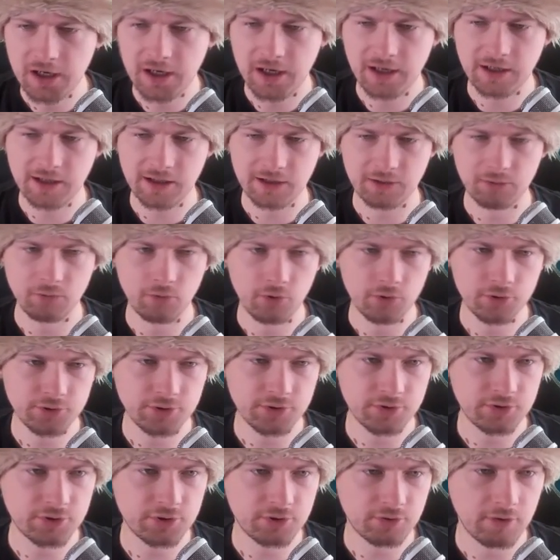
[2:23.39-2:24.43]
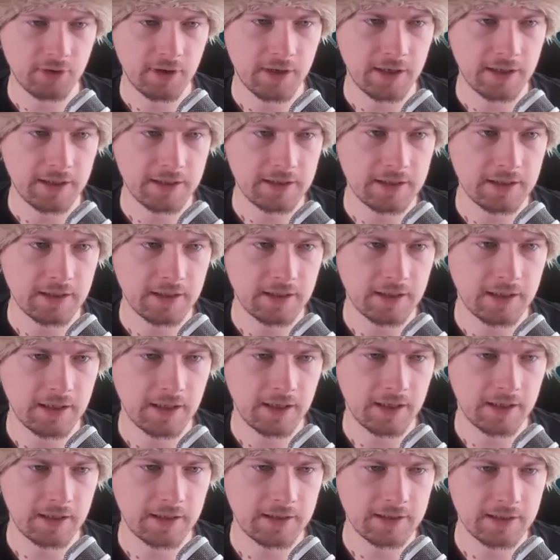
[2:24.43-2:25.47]
and I will also try
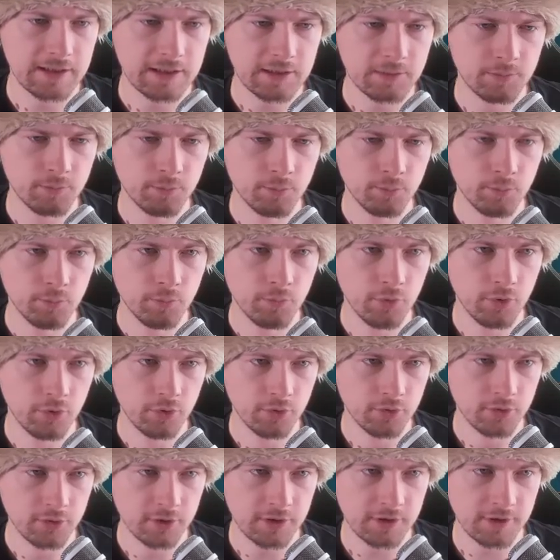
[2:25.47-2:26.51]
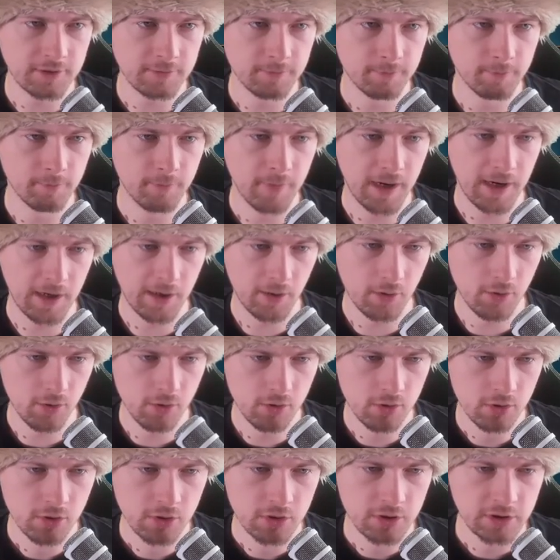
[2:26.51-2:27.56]
allying Mong
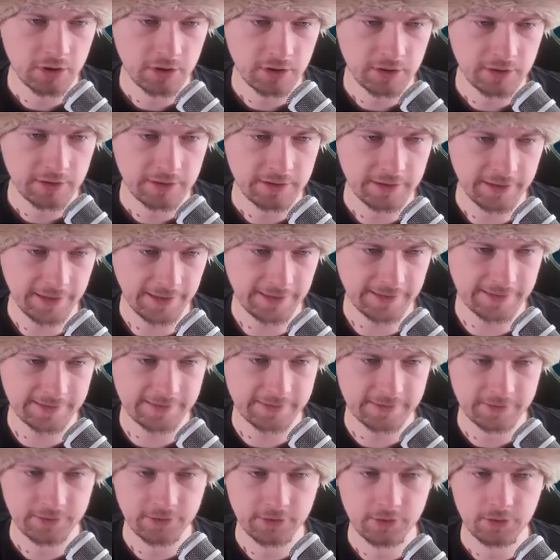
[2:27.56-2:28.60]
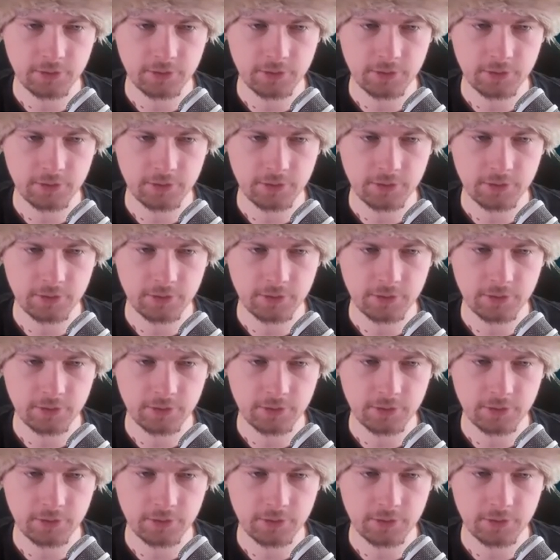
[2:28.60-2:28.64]
Mao, yes,